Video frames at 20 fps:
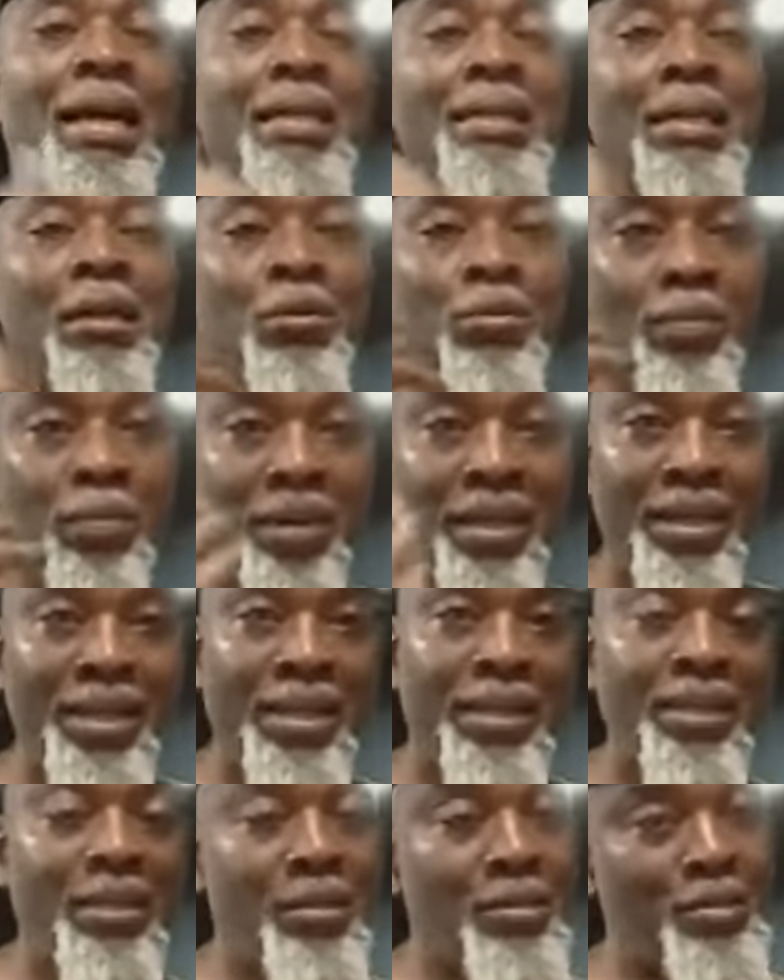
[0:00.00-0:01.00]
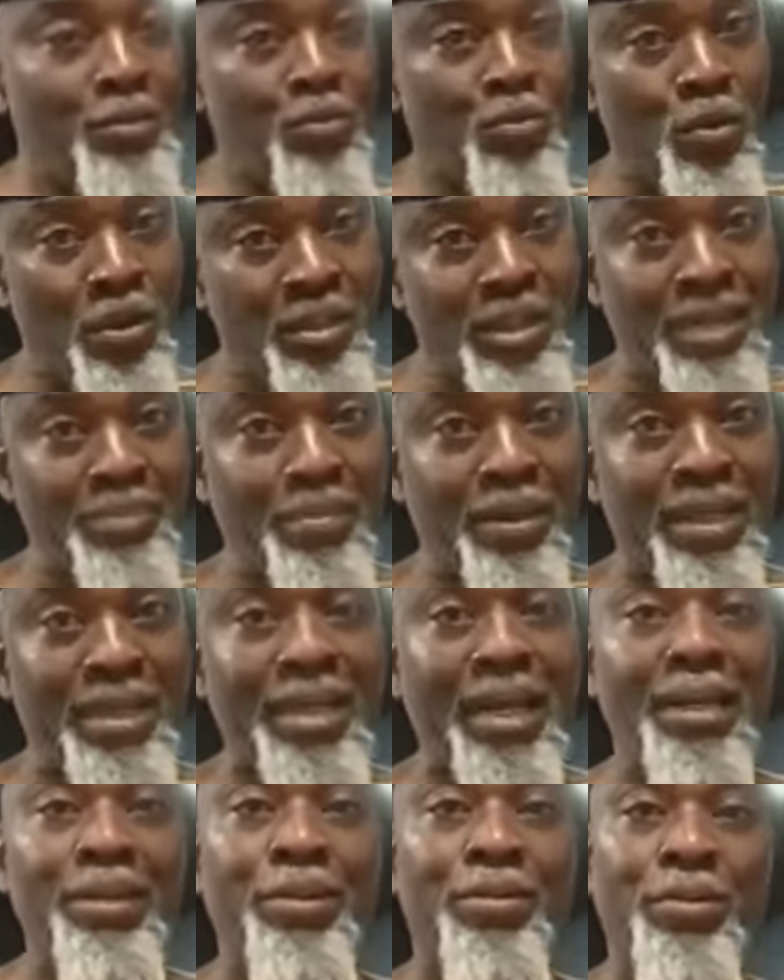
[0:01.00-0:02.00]
and I'll play what I
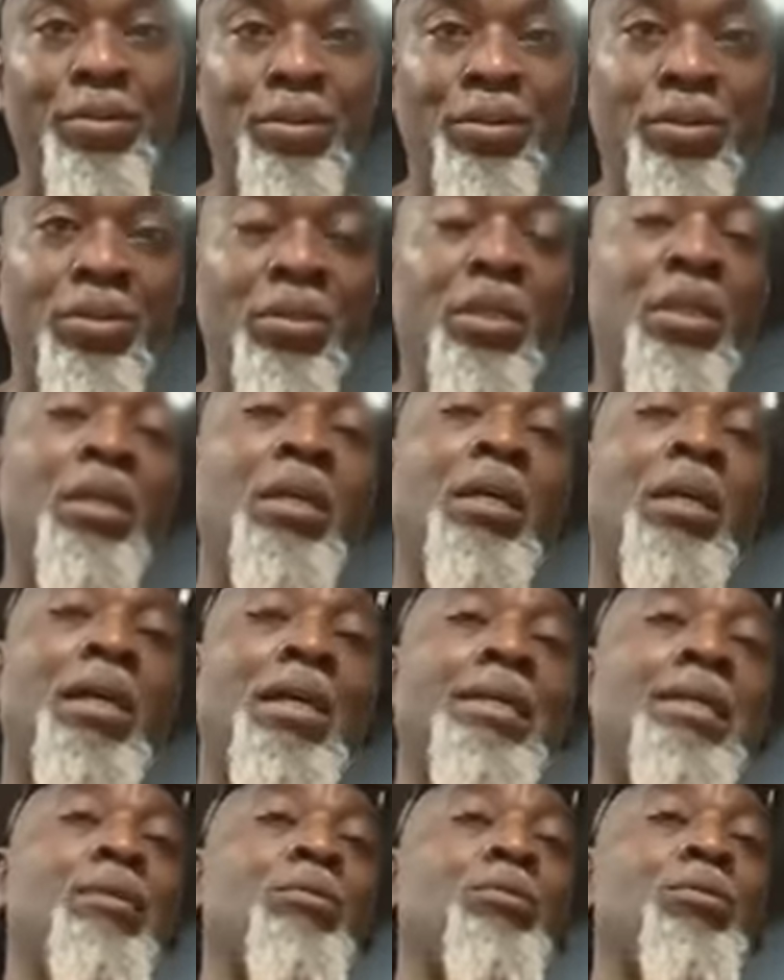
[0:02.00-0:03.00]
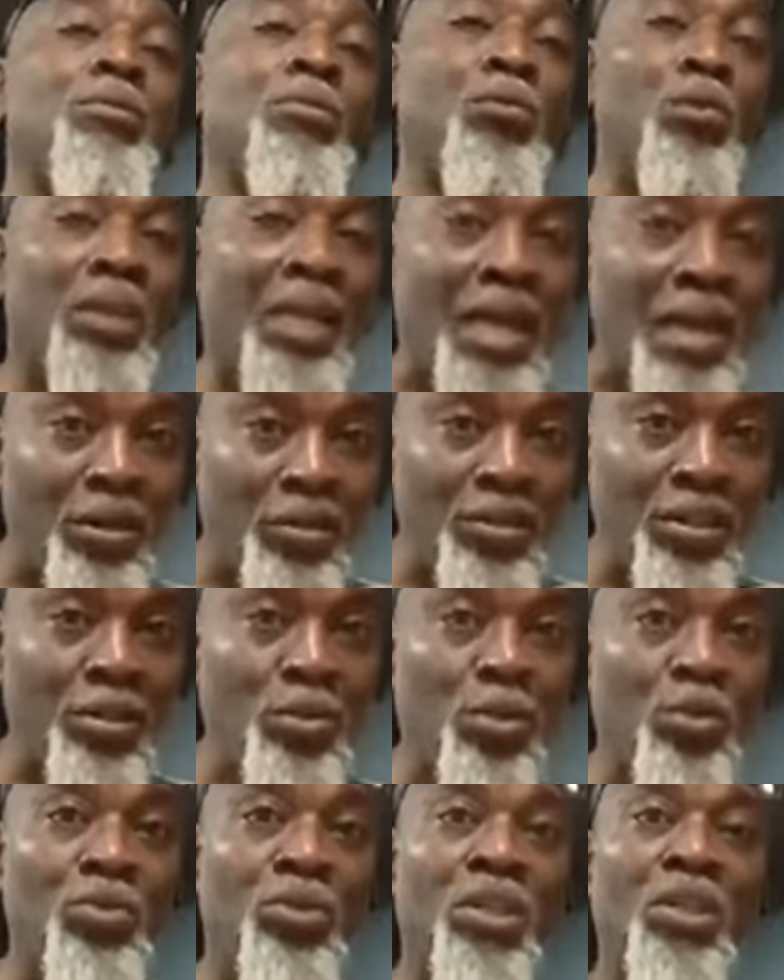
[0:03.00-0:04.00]
played earlier on, and how the
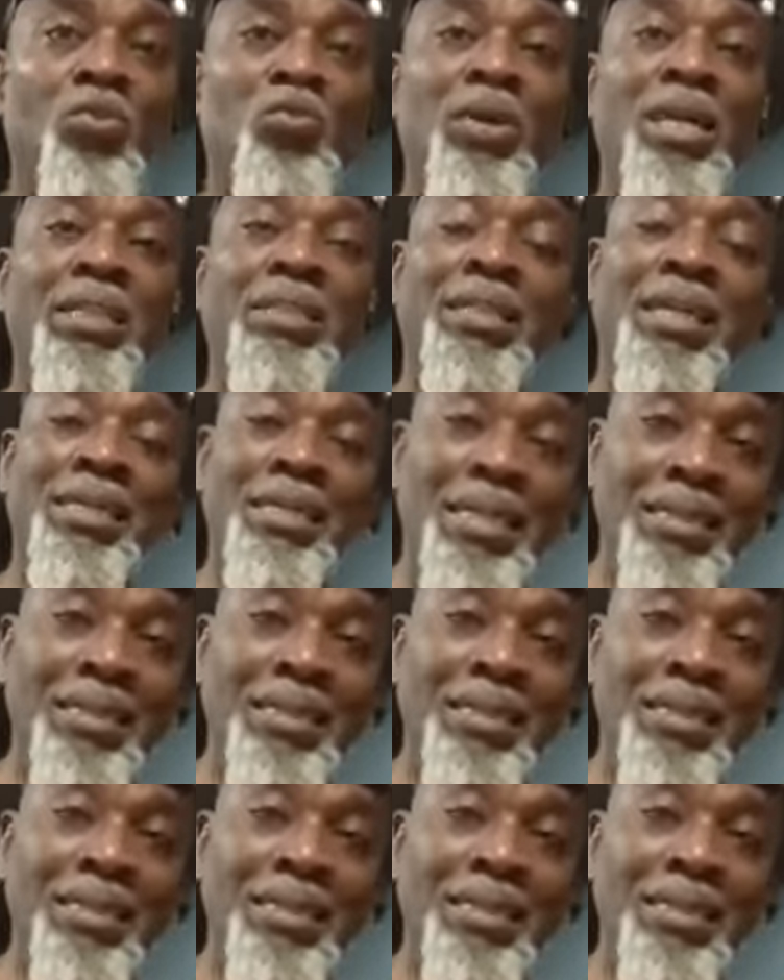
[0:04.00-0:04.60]
whole thing went.